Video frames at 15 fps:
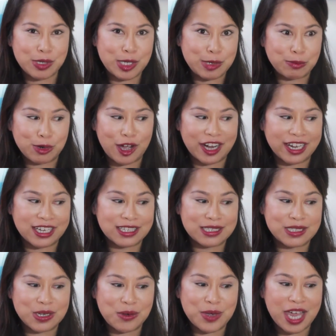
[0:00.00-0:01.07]
beauty products.
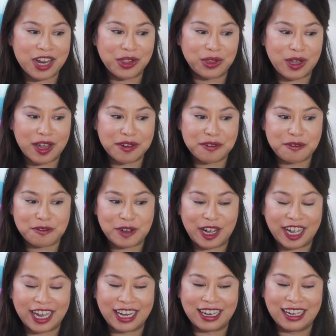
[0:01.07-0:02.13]
So we had a lot of
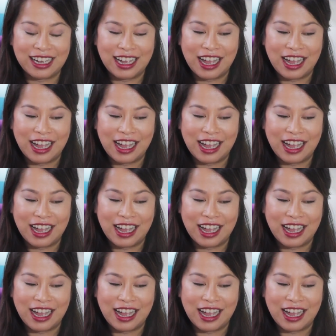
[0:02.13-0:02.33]
fun